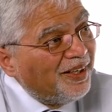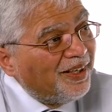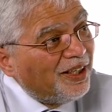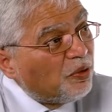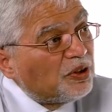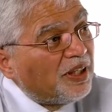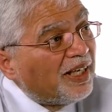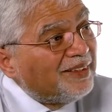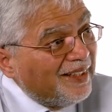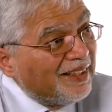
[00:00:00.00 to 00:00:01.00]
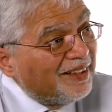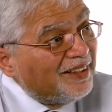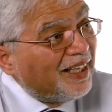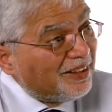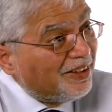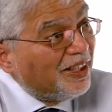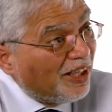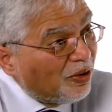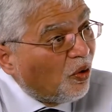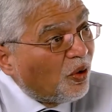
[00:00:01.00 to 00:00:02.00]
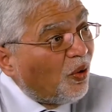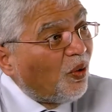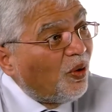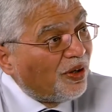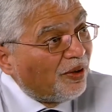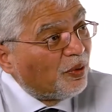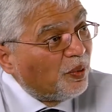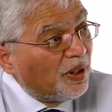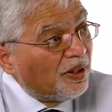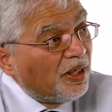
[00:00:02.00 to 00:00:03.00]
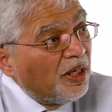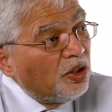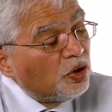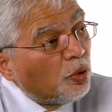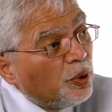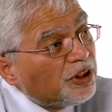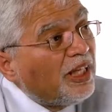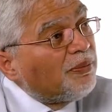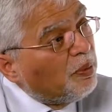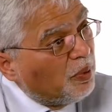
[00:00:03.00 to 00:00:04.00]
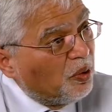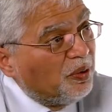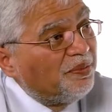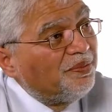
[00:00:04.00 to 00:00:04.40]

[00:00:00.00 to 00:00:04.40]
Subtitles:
it was a done deal in that it had gone all around the world. So the whistle had been blown.